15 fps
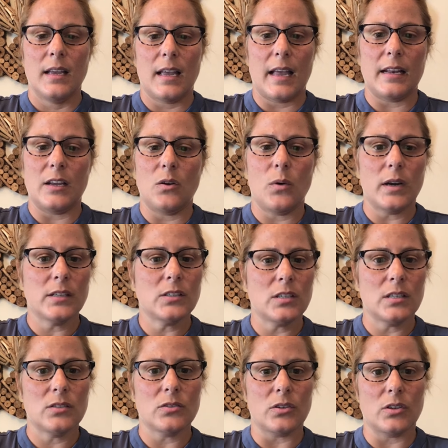any
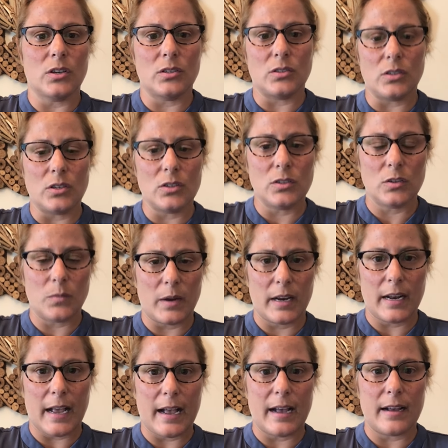questions or concerns you
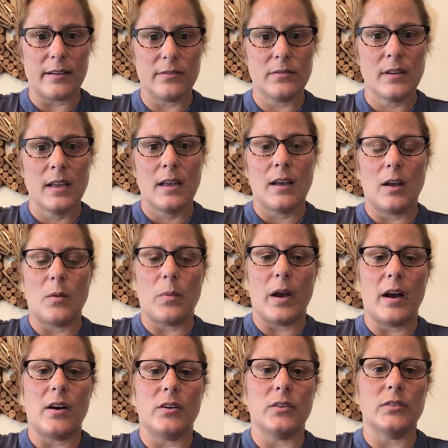might have
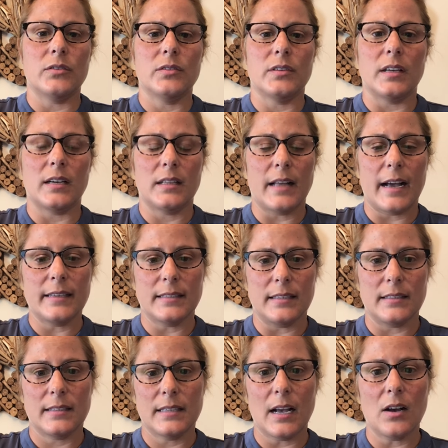about the class
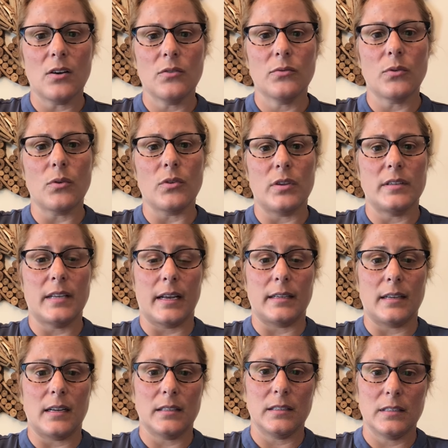itself or the
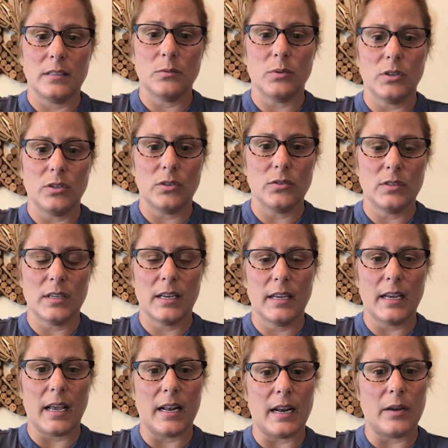technology we're
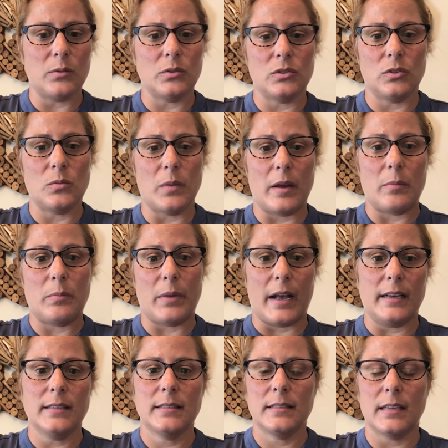using, and I will do my
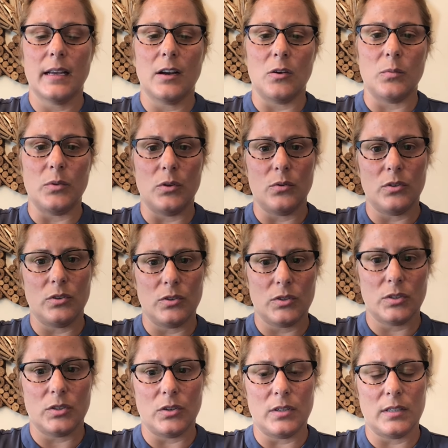best to help you and your
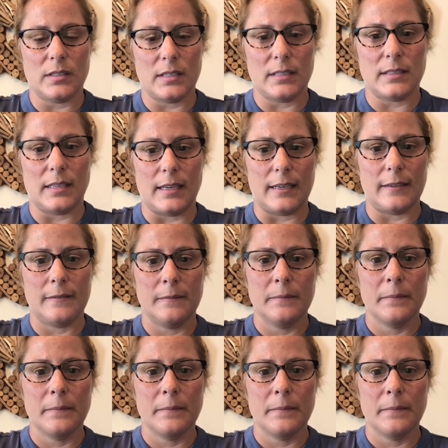students succeed.